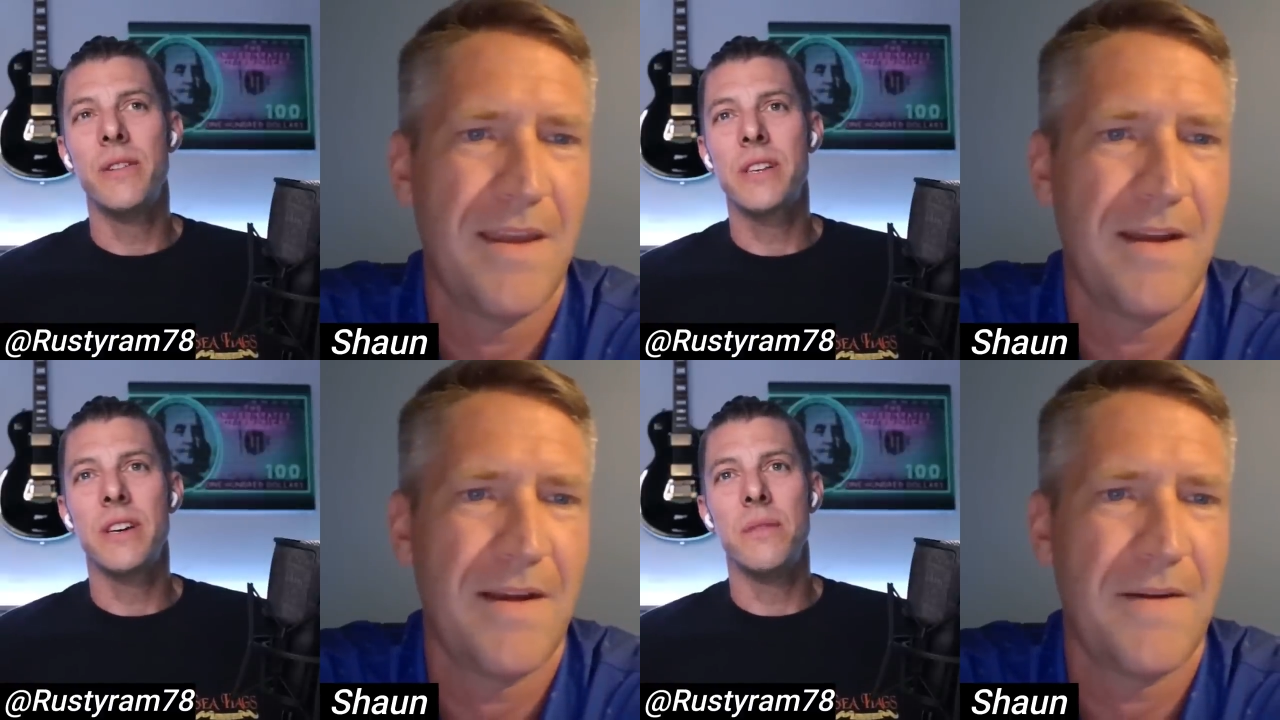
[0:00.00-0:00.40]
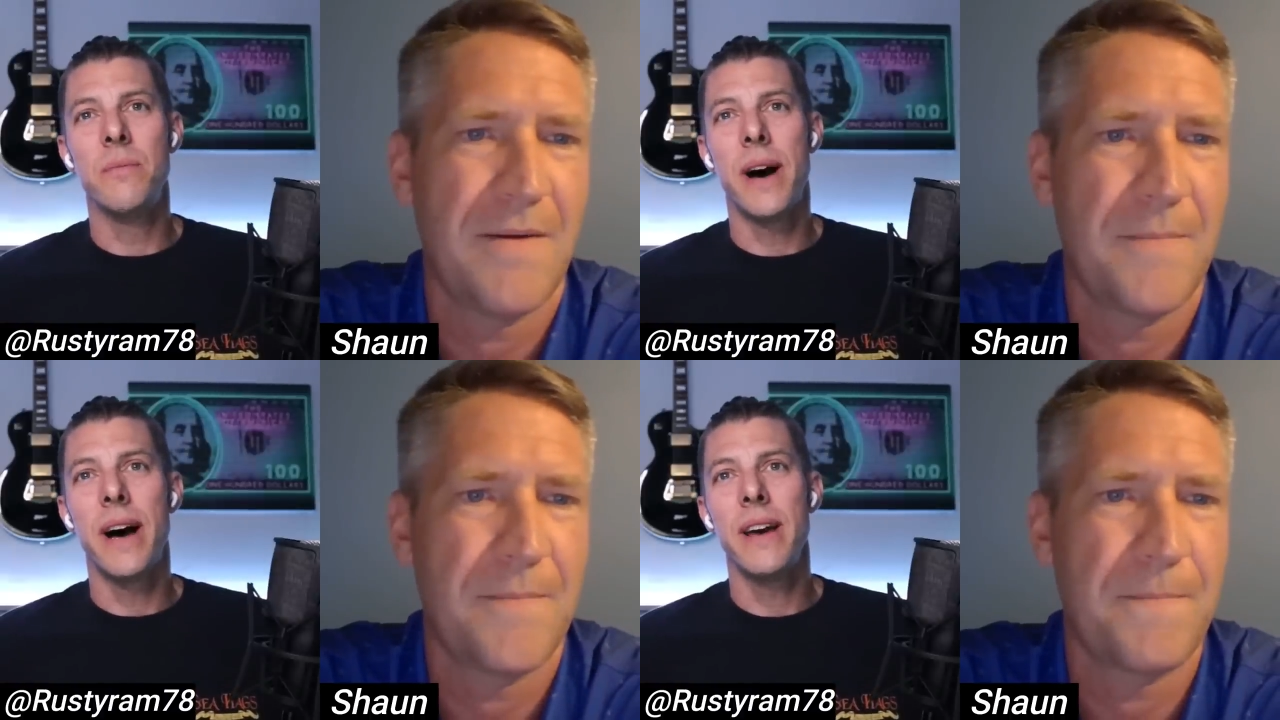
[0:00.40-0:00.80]
Speaker 1: was going to
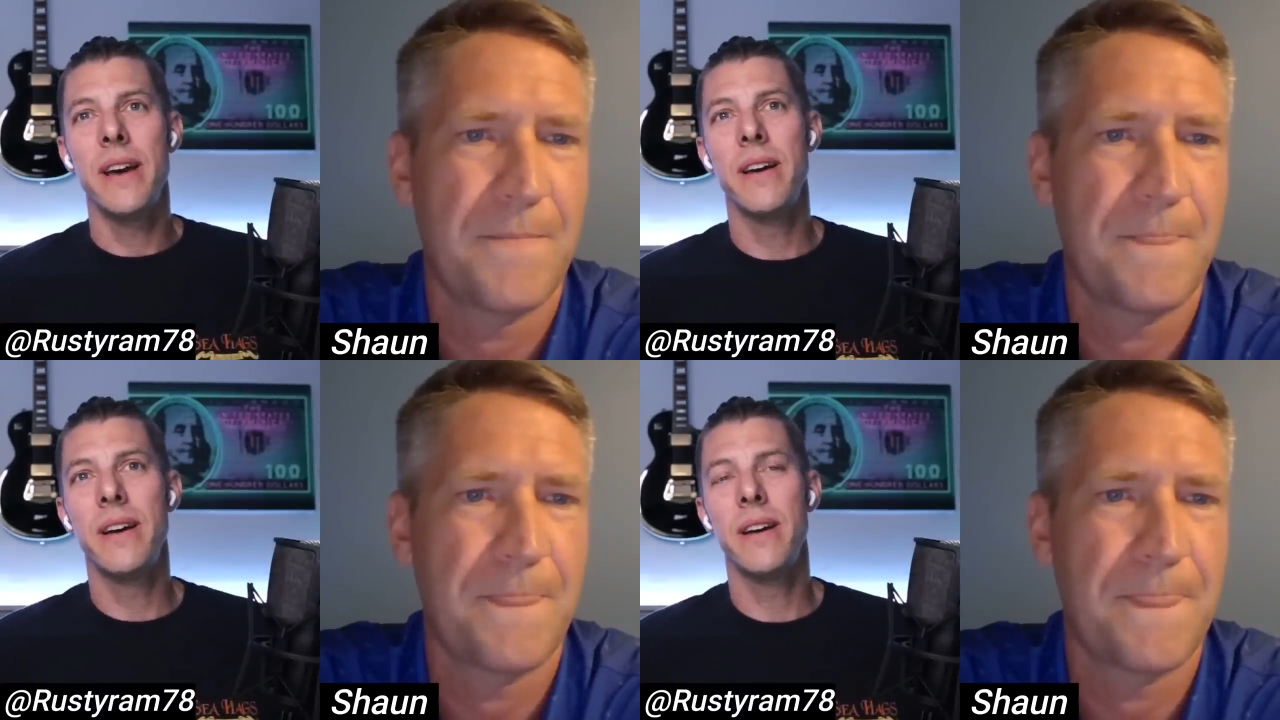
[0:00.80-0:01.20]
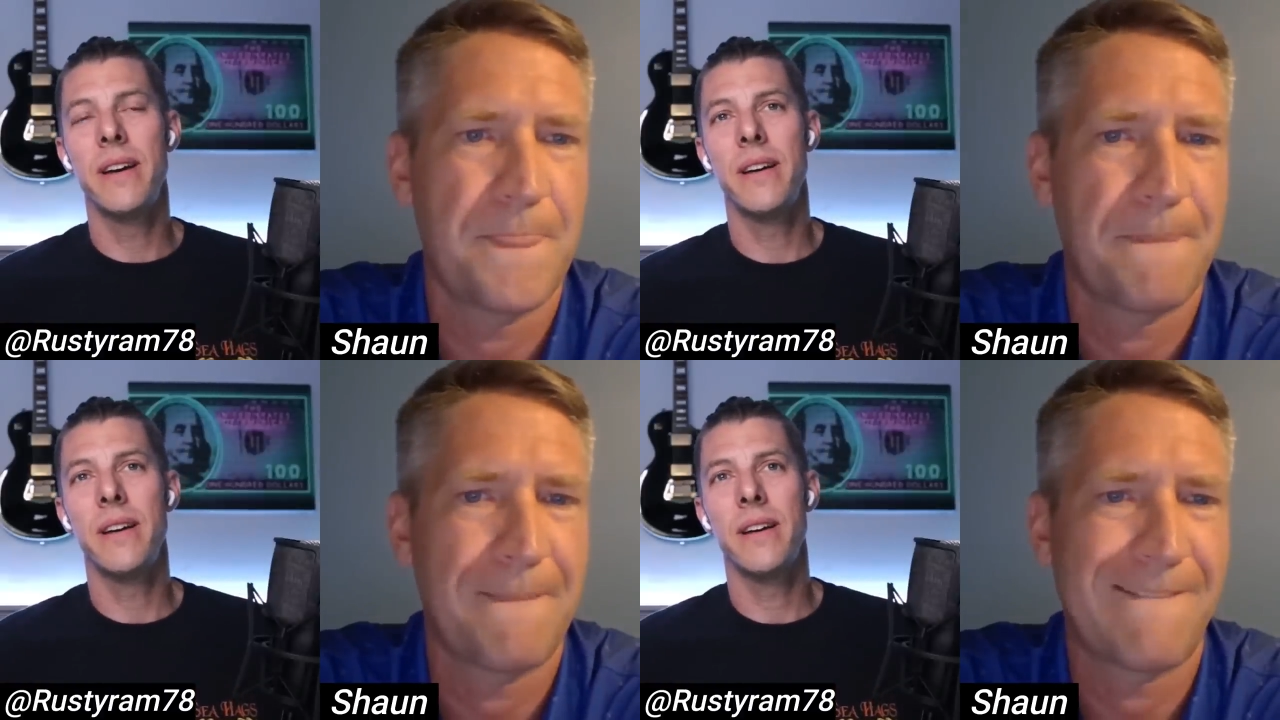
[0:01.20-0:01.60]
buy
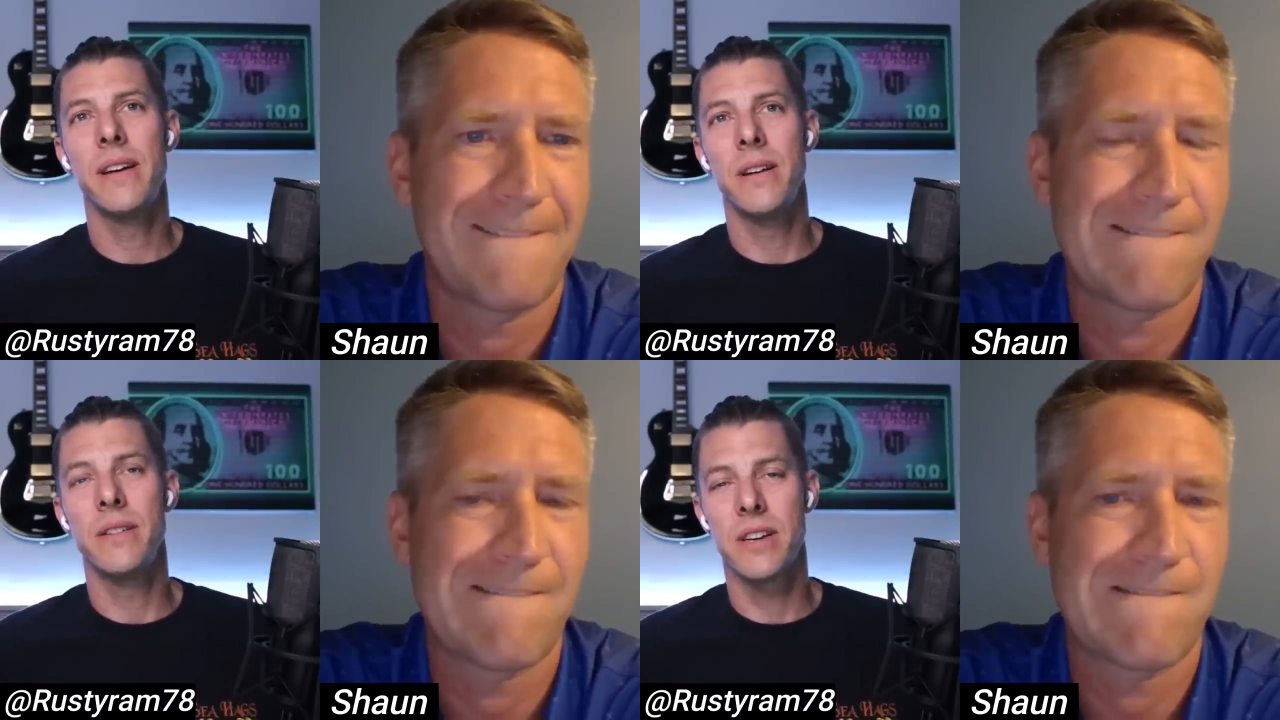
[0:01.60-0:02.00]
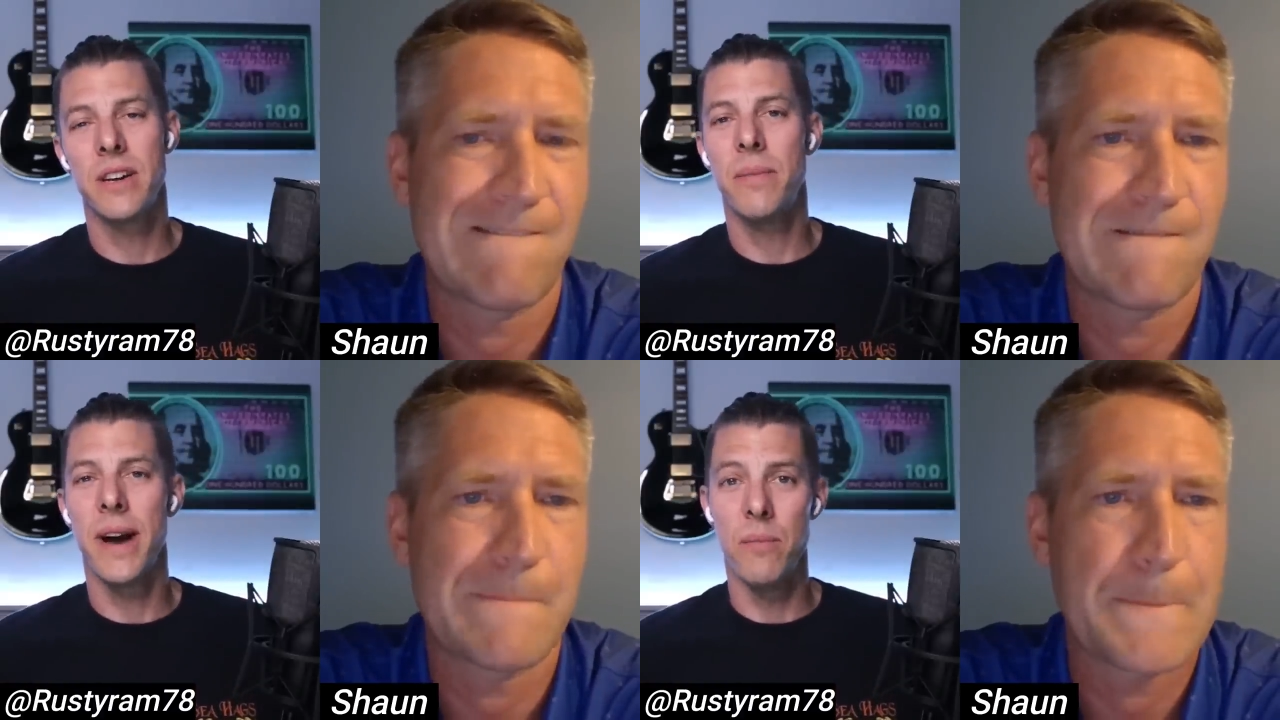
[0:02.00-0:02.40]
I was gonna buy